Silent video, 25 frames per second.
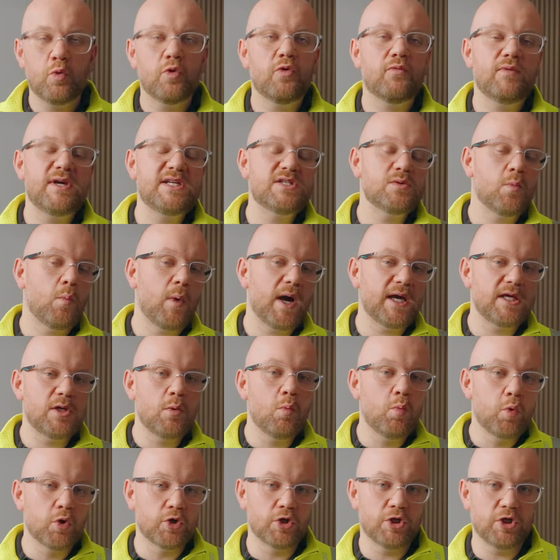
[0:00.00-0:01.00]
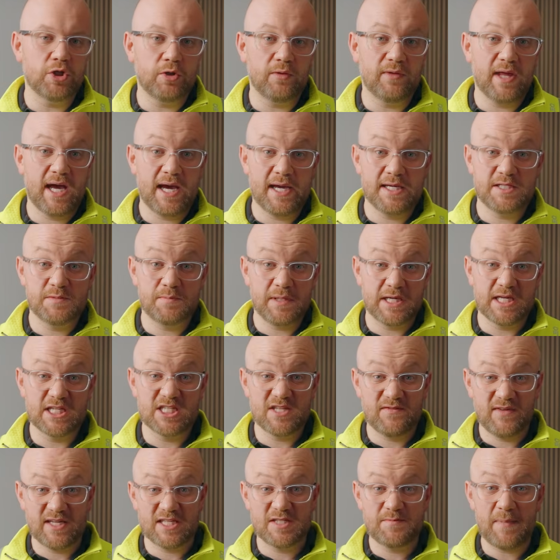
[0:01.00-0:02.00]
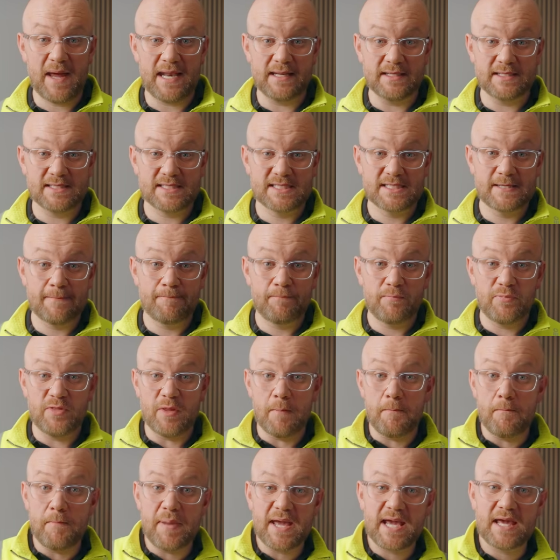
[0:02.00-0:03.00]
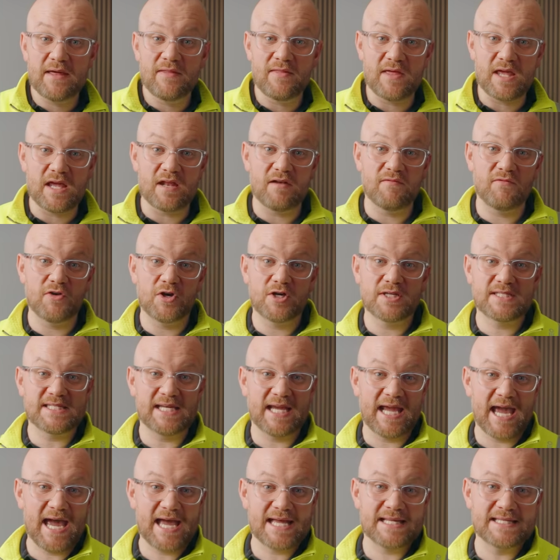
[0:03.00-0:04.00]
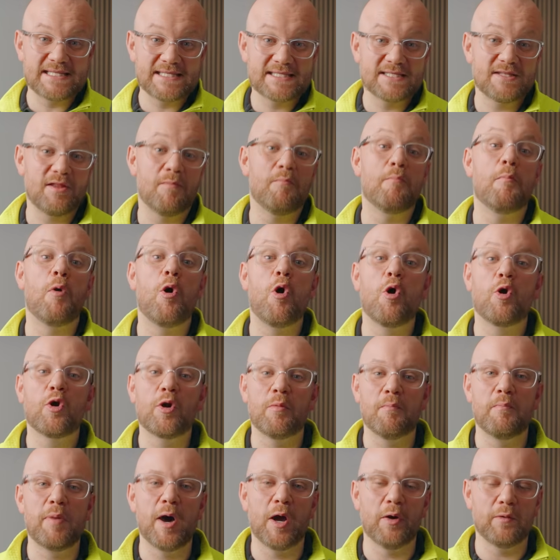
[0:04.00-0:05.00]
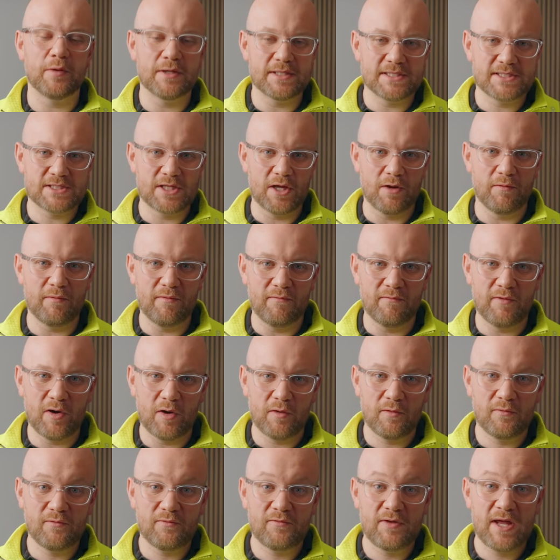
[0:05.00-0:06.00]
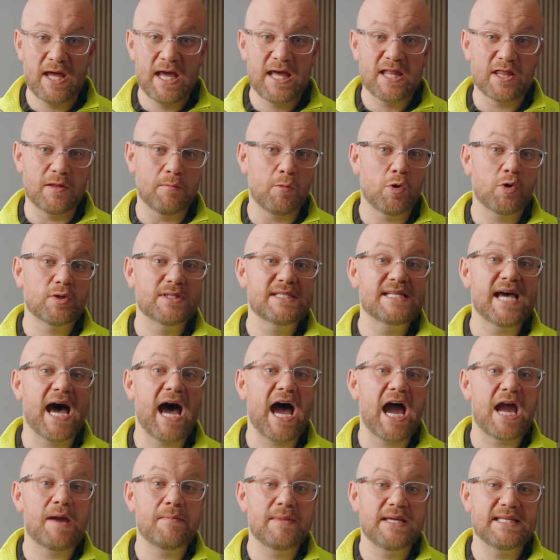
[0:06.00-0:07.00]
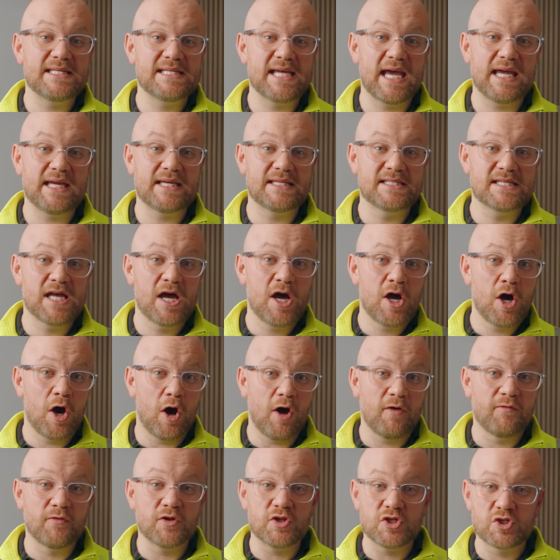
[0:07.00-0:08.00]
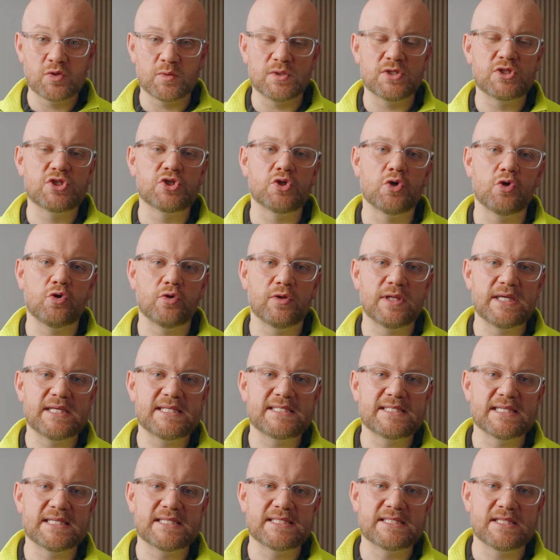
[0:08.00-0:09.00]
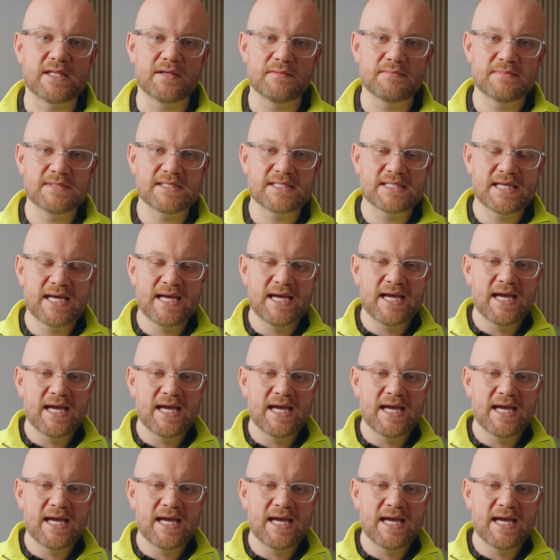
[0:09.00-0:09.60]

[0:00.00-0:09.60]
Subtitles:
Well, the reason why you wouldn't do that is because of expense. The bigger the inverter gets, the more components that are involved, the more time it takes often to install these systems.